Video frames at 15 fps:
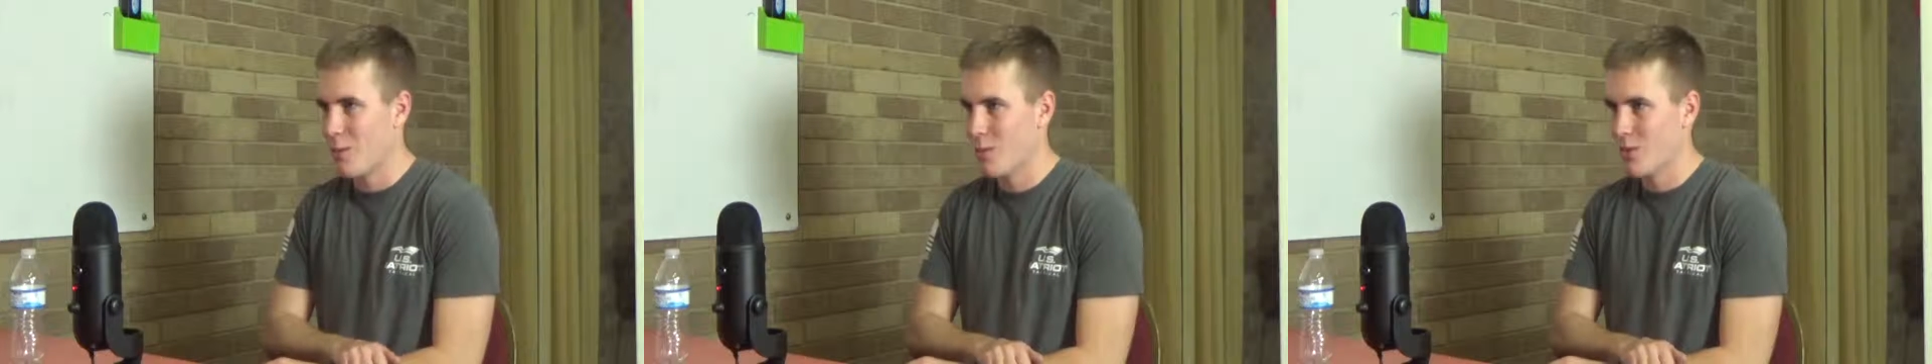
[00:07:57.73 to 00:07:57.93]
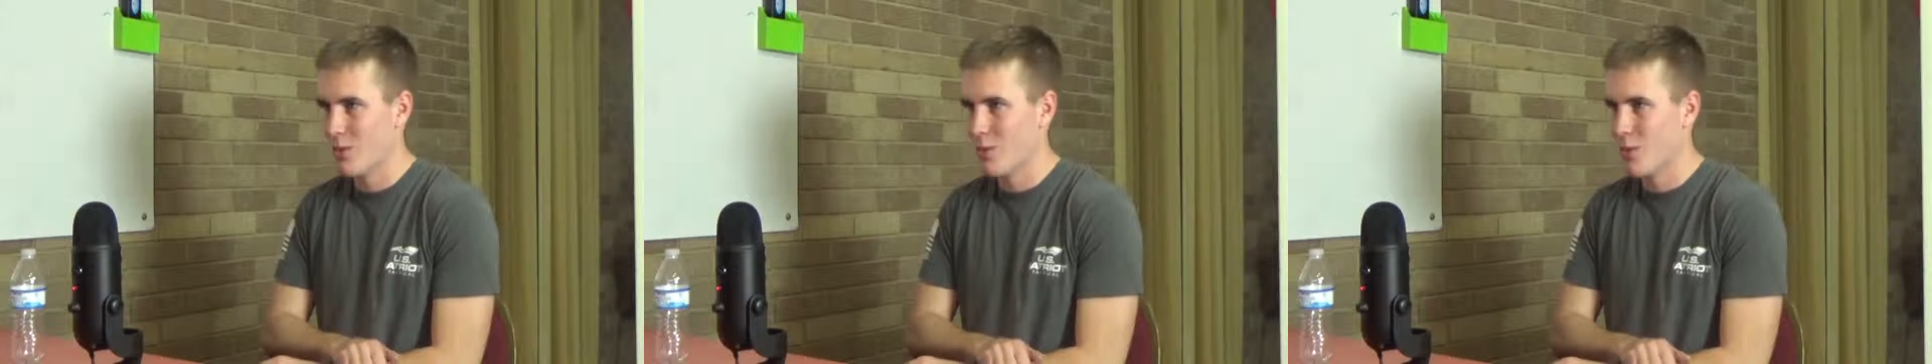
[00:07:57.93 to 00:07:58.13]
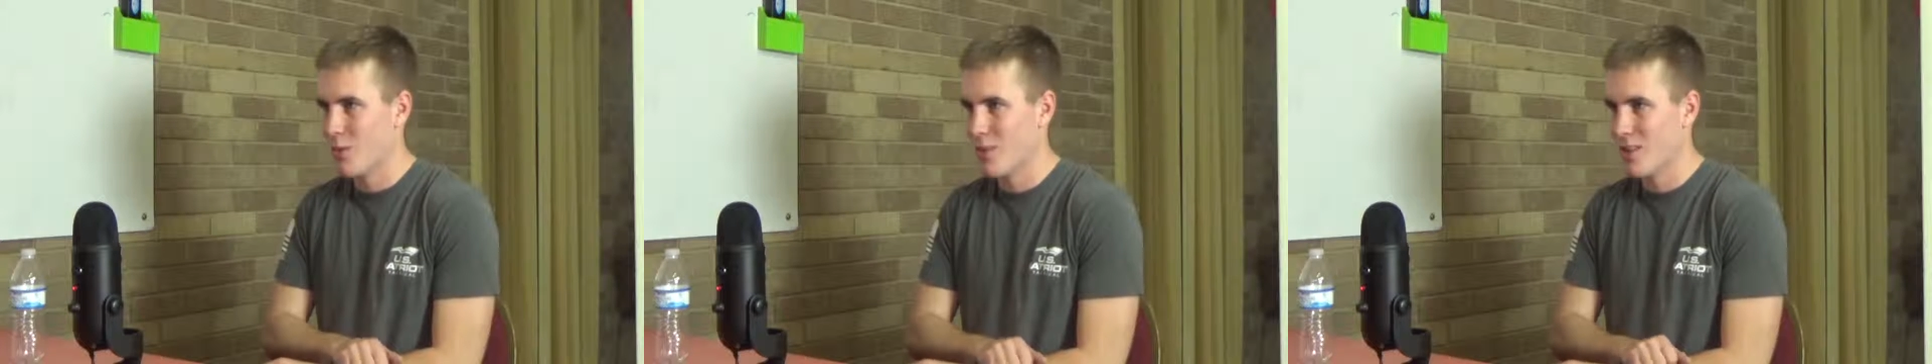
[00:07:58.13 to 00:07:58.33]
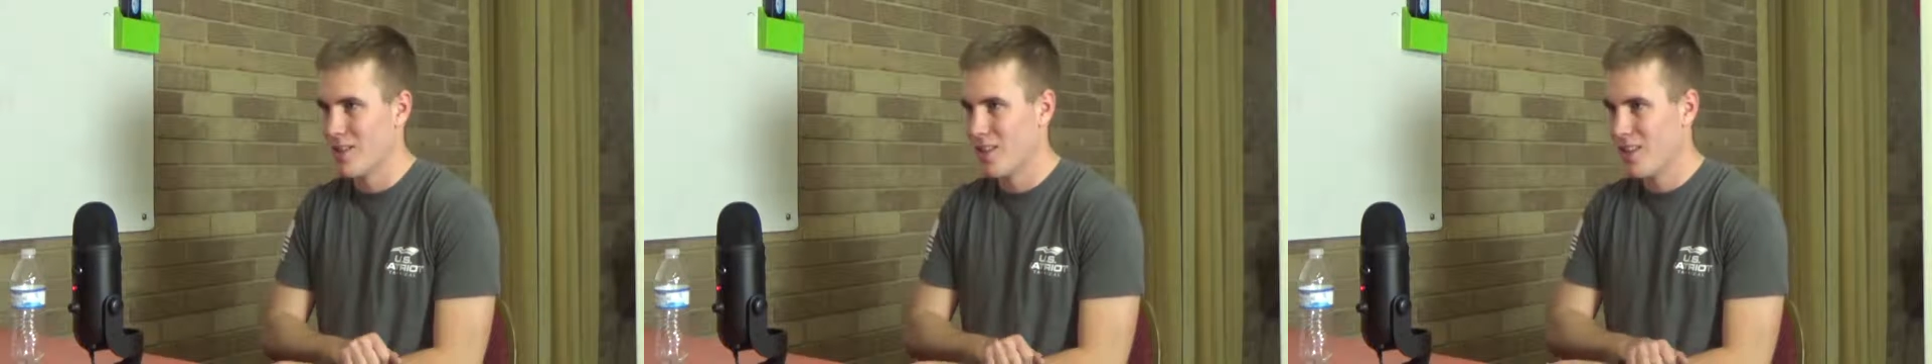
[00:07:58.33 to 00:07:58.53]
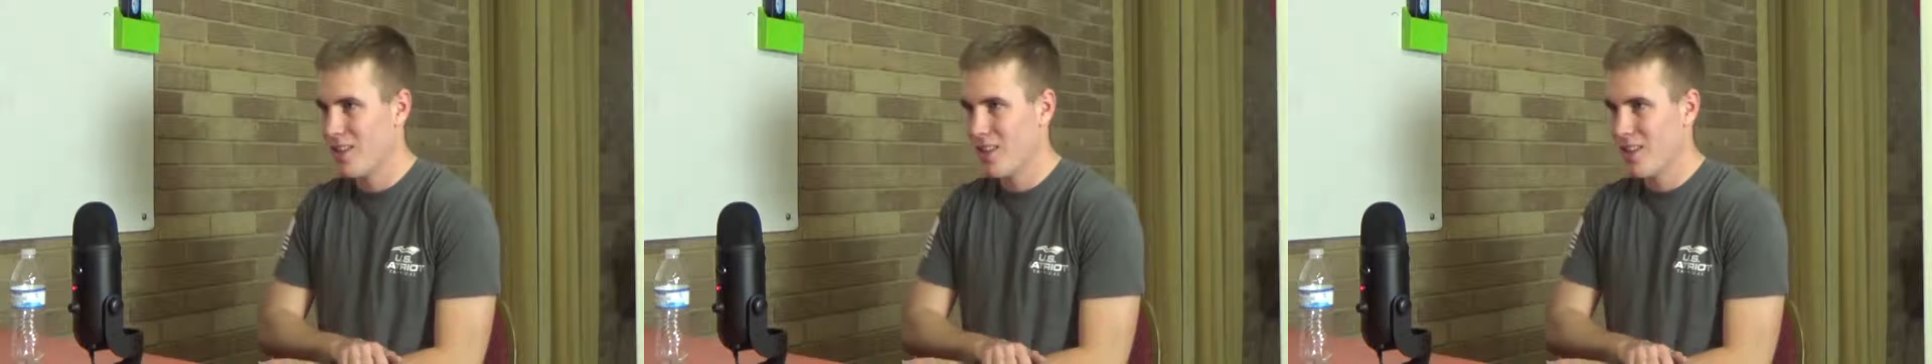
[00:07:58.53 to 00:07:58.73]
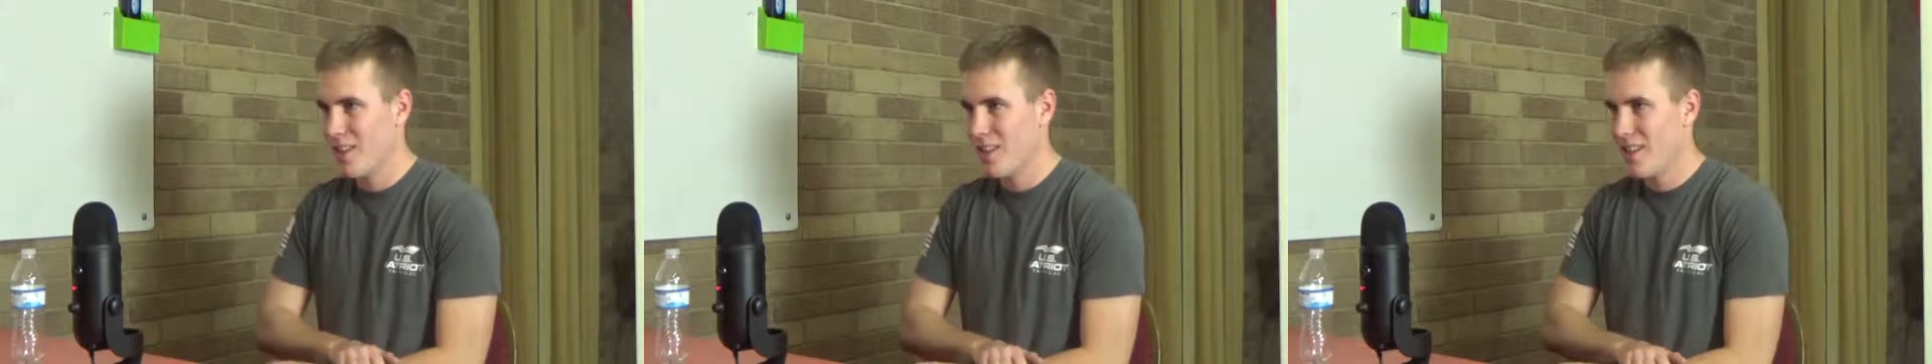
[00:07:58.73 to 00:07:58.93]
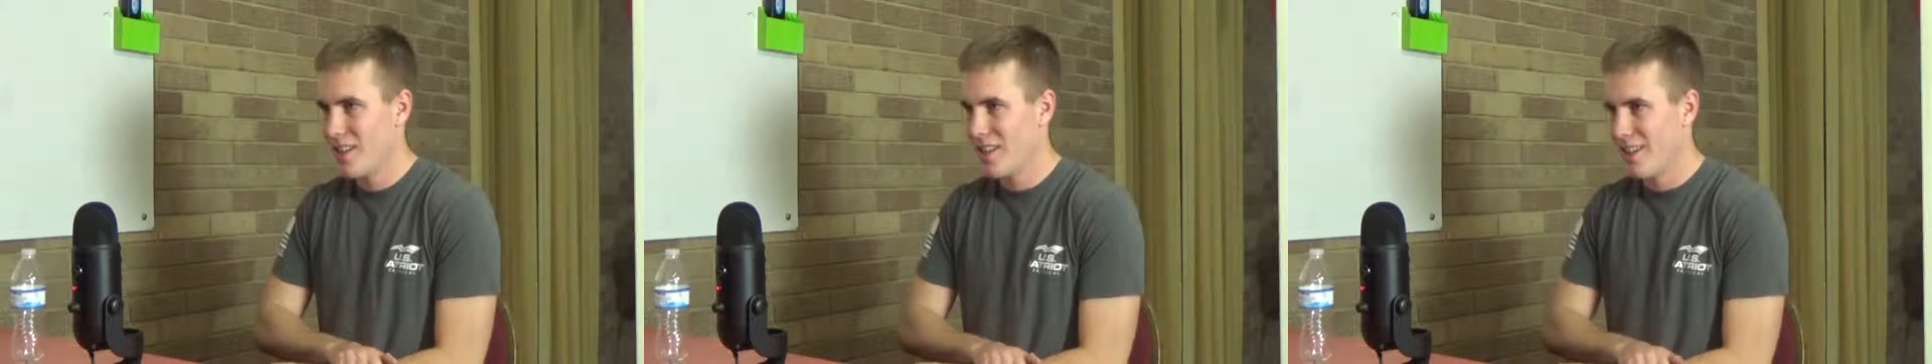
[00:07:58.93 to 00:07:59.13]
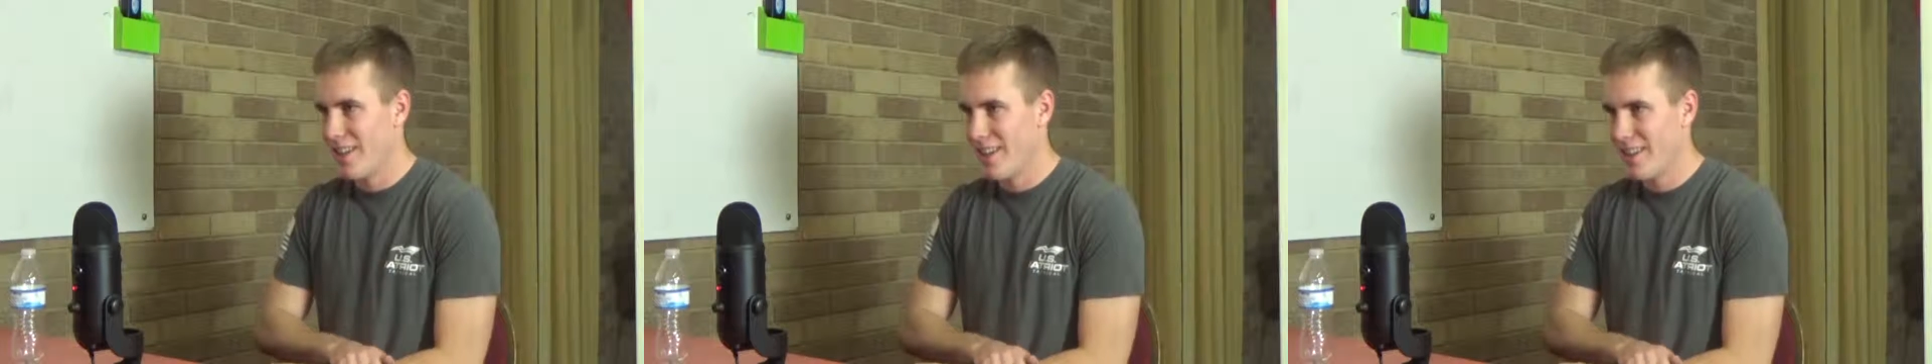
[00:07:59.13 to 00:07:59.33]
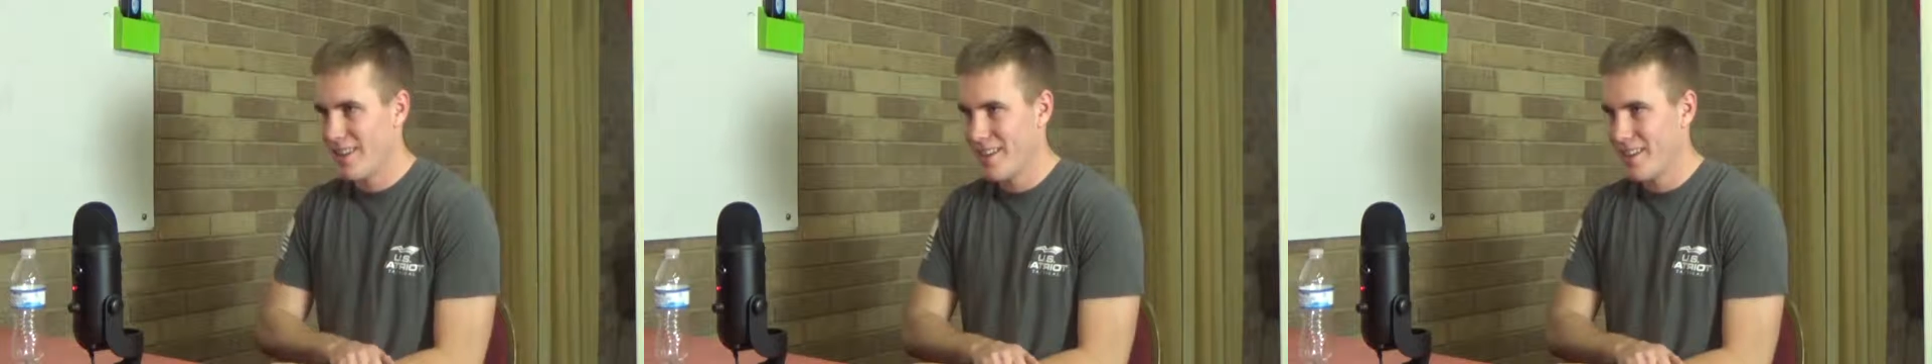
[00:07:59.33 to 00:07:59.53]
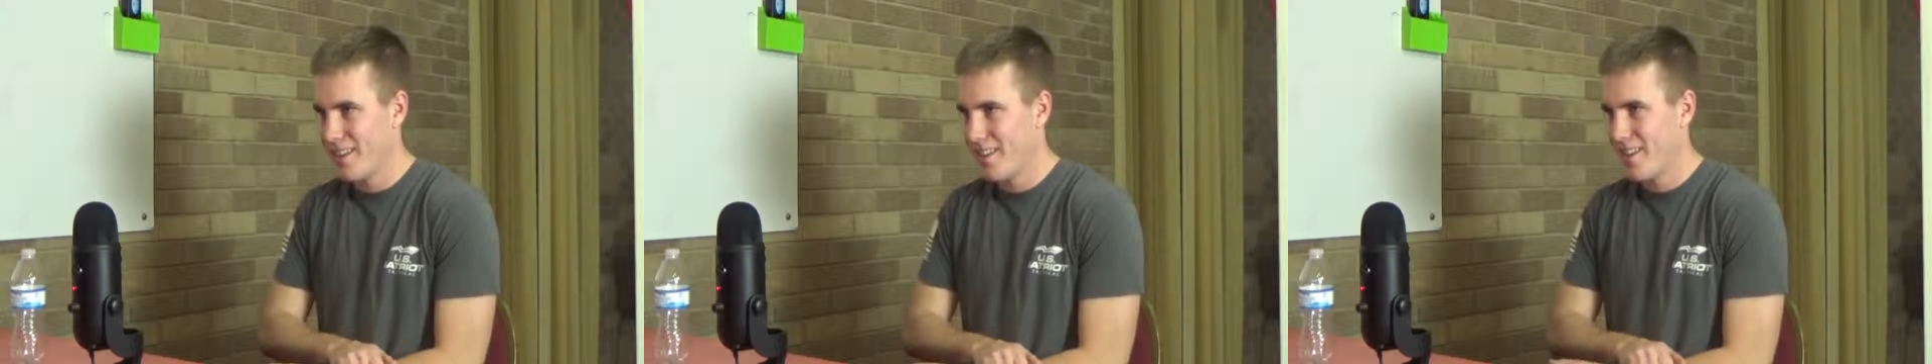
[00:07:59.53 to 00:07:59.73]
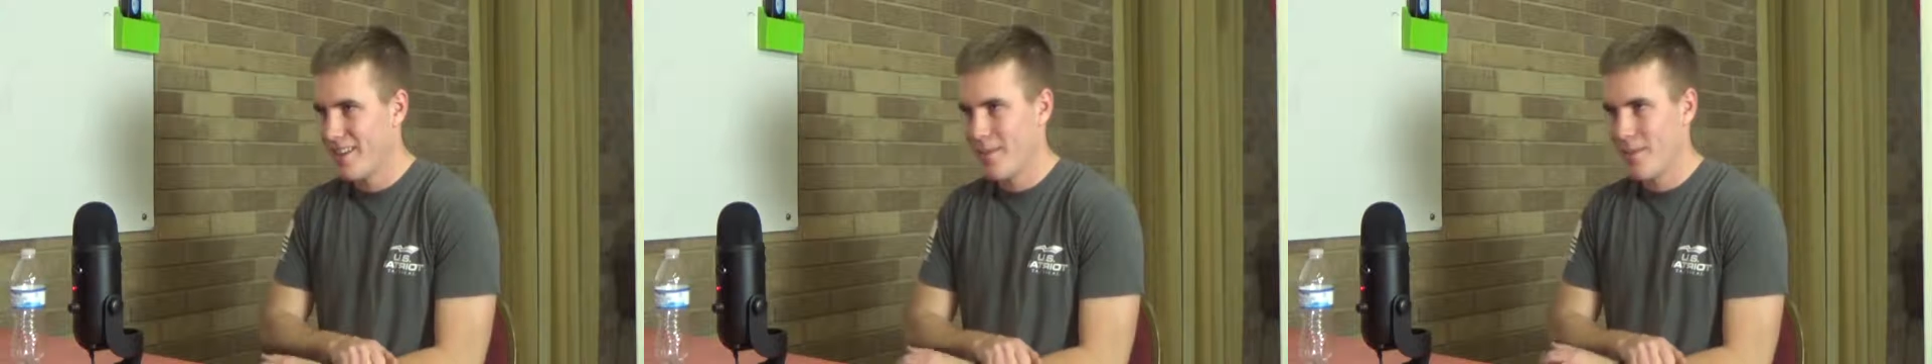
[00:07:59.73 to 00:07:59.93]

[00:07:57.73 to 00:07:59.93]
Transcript: rumors of war. Yeah. Like,